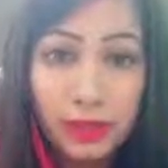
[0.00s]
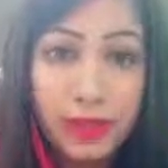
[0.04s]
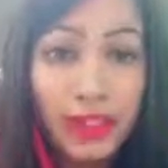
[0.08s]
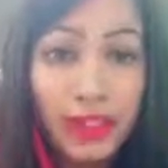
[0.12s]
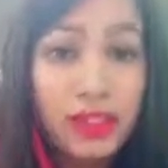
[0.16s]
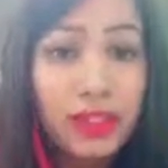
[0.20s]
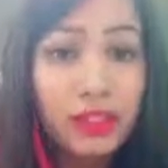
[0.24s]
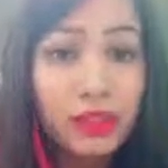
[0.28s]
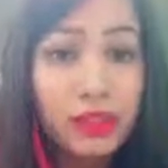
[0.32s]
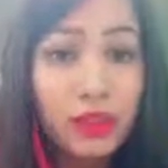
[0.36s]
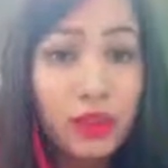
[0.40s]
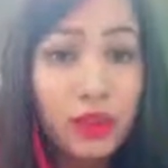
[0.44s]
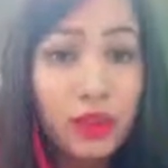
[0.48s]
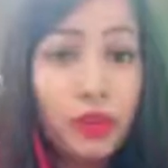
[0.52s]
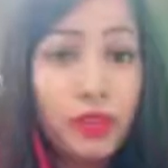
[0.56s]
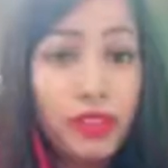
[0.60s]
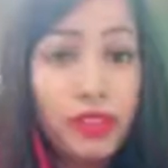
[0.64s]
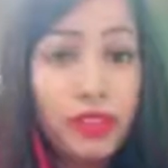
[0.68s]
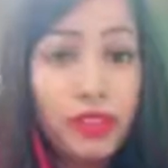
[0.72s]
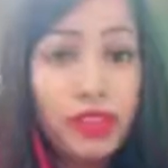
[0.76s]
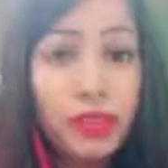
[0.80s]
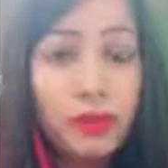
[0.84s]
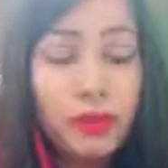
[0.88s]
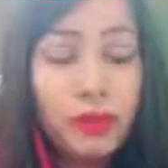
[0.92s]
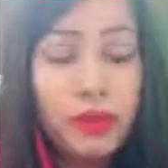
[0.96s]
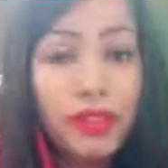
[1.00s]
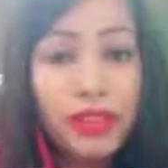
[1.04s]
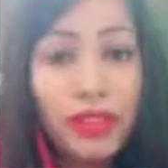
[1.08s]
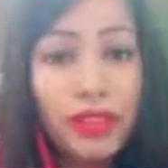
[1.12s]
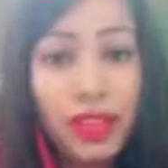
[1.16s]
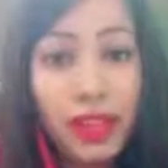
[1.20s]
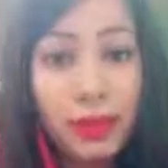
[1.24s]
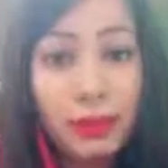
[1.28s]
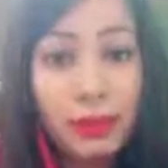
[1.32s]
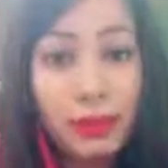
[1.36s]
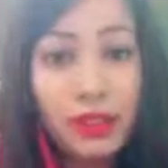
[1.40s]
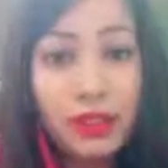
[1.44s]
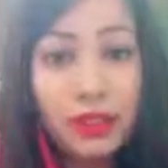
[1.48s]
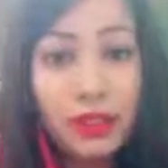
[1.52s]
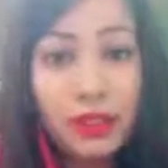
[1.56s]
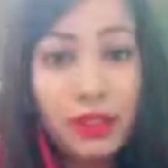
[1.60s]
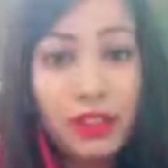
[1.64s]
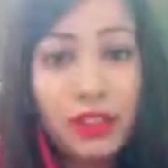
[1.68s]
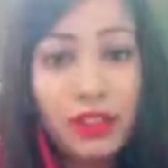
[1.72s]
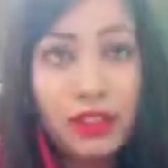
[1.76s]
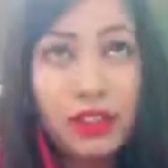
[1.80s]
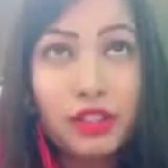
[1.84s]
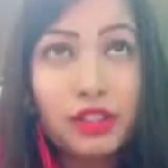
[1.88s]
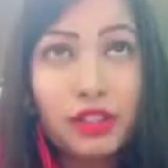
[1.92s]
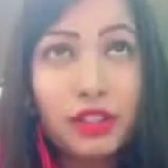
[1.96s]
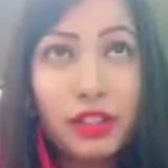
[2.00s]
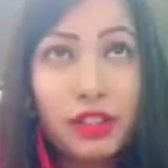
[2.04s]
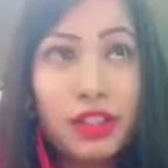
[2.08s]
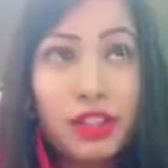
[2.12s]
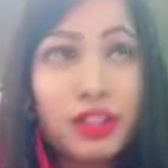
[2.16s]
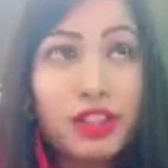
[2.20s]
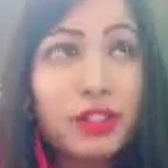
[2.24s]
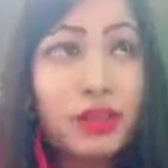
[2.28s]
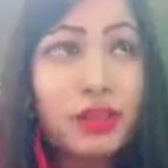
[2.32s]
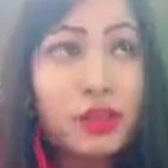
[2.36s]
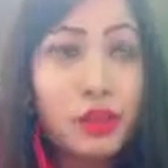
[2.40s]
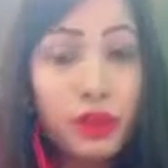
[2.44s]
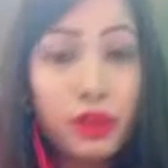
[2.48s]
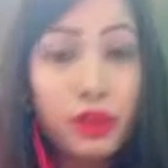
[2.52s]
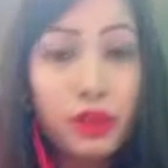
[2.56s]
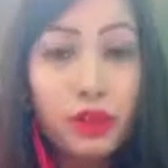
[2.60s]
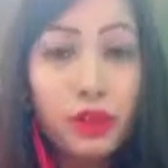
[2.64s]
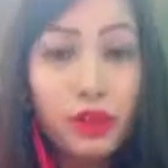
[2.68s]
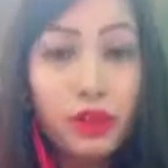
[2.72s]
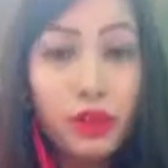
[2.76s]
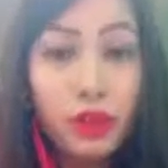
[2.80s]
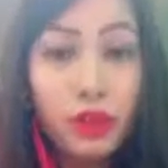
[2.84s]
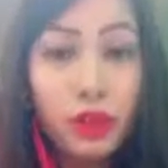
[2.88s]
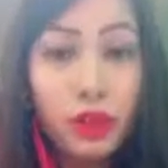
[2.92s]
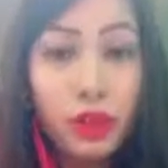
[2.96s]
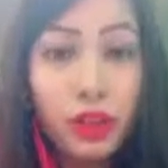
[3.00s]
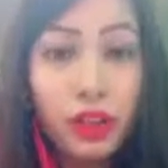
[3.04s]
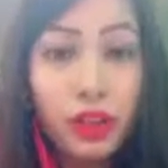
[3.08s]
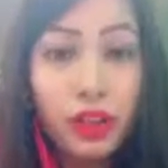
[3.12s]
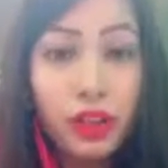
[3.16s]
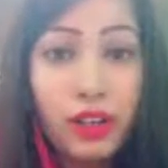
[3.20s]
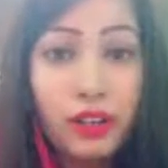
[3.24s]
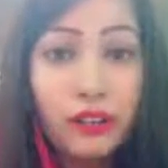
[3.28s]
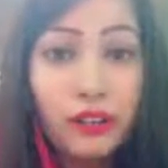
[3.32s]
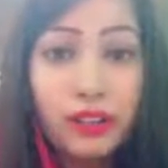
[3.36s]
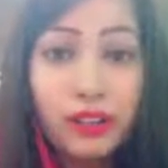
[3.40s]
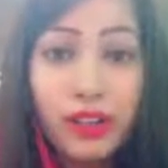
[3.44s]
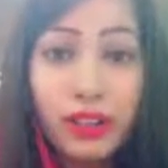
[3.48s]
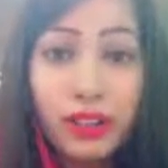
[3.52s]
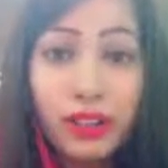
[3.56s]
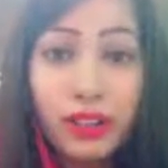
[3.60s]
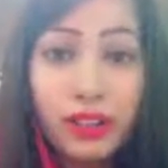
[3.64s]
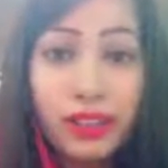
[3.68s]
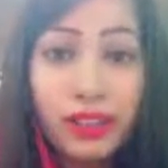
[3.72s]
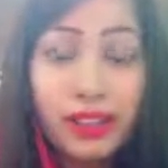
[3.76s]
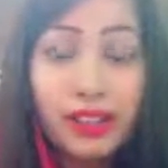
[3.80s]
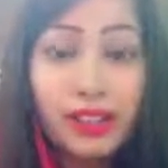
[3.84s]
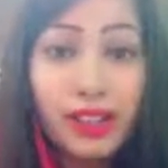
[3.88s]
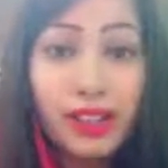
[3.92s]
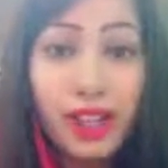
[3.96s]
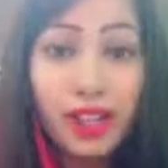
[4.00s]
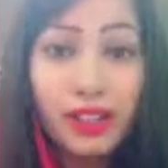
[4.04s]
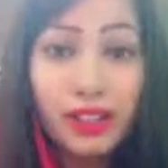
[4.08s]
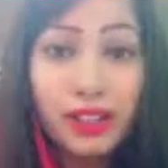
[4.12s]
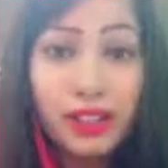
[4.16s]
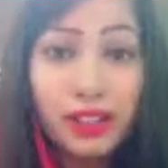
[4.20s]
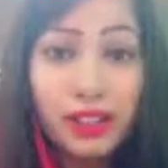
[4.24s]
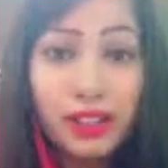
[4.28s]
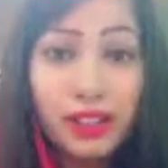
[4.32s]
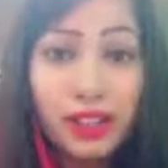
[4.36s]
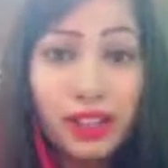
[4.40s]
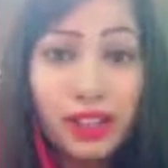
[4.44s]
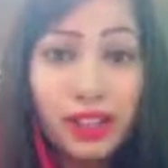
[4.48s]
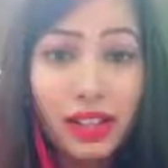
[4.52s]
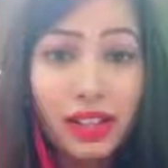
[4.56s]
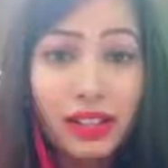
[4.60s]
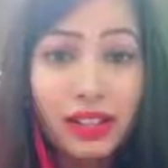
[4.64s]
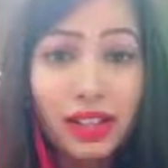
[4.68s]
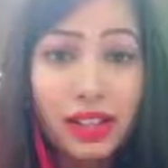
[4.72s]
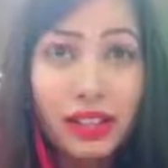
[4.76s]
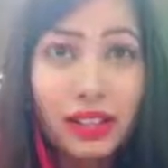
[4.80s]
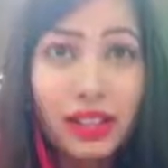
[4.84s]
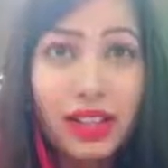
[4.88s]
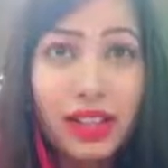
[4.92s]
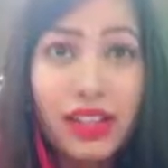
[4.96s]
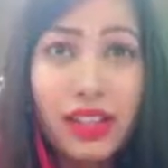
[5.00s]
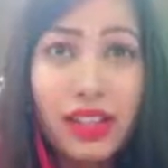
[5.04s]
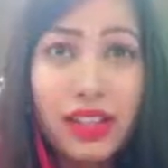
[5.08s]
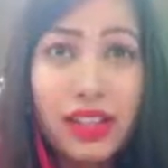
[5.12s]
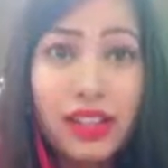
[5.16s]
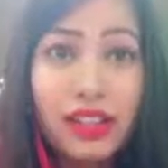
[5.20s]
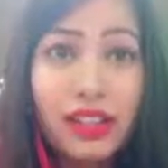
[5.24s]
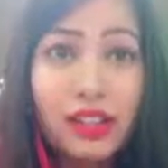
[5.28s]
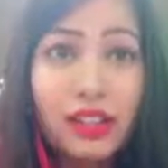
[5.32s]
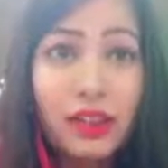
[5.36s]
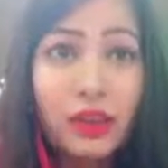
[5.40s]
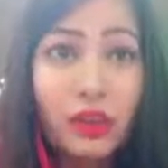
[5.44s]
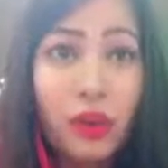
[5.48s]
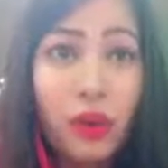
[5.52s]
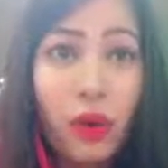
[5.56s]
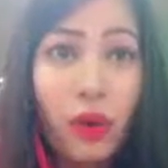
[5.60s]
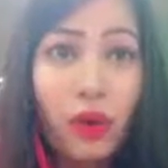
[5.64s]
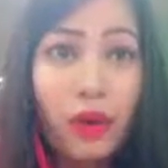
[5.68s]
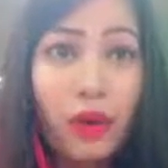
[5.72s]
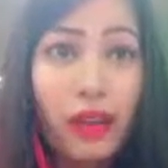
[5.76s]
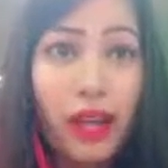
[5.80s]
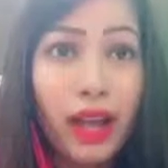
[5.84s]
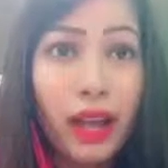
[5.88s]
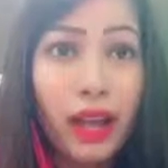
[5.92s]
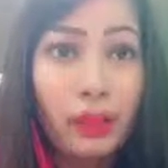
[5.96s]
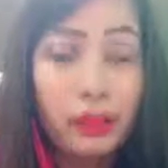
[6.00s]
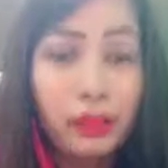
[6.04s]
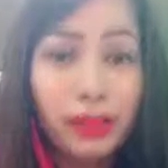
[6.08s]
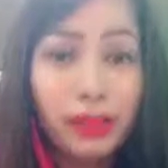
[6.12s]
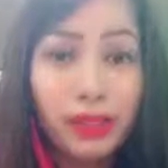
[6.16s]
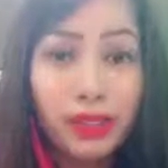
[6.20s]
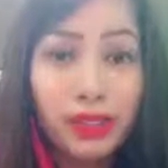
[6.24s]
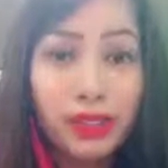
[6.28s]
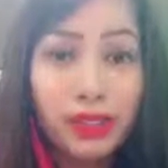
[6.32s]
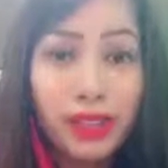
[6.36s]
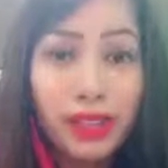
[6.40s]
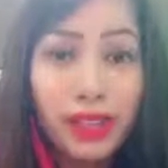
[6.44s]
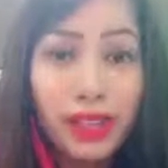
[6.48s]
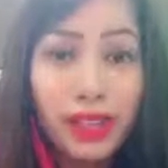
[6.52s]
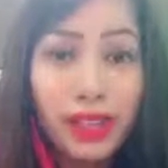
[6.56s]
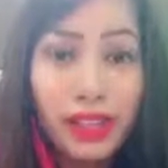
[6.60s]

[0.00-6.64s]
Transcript: So over time you get habituated to it, you know your fear is irrational and nothing wrong happens.